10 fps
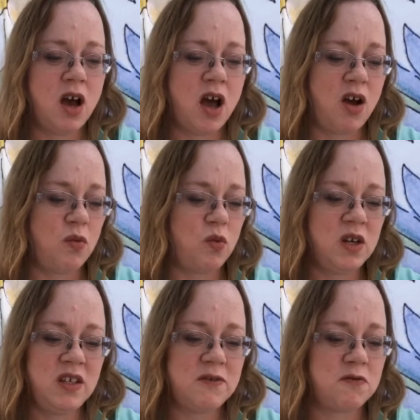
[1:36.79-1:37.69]
One
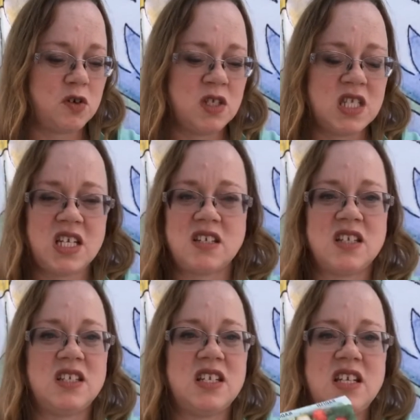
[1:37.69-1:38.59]
of the first things, and
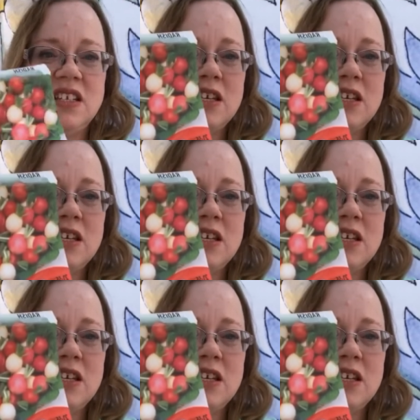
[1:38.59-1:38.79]
it's easy